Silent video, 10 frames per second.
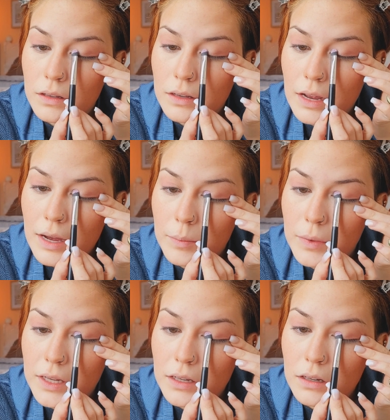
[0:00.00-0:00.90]
dab
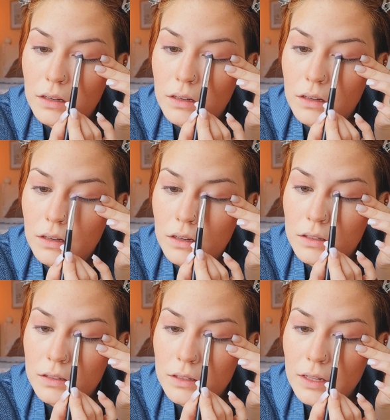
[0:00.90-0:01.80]
it
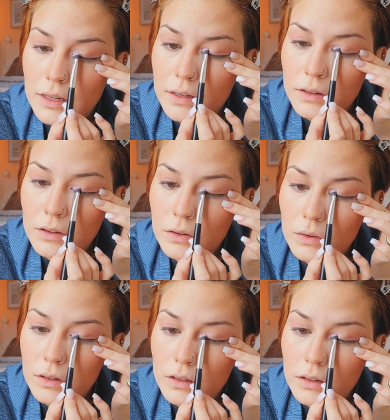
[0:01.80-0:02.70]
onto that inner
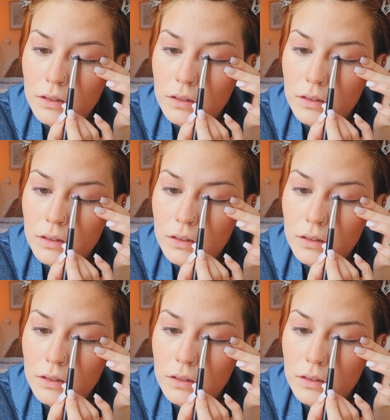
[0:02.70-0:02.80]
corner.